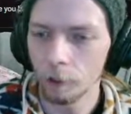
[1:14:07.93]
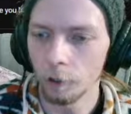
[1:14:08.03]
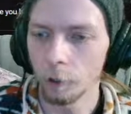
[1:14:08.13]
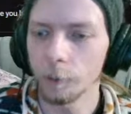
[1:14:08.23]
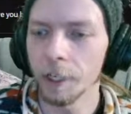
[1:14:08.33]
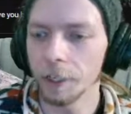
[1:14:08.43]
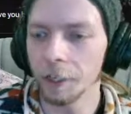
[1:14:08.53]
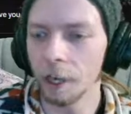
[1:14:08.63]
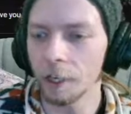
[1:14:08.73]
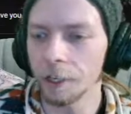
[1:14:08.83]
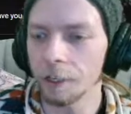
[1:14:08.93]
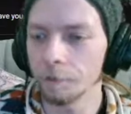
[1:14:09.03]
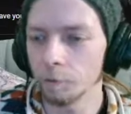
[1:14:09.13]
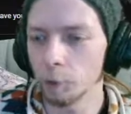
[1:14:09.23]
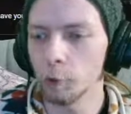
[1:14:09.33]
Joshi,
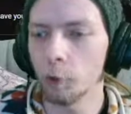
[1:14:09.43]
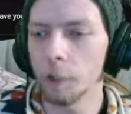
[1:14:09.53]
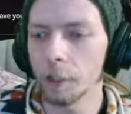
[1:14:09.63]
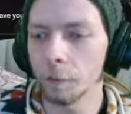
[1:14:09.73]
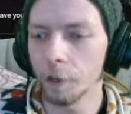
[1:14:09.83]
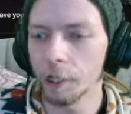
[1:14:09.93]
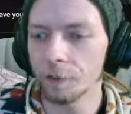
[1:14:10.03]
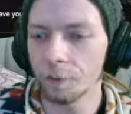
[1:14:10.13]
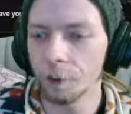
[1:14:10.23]
which will be the best for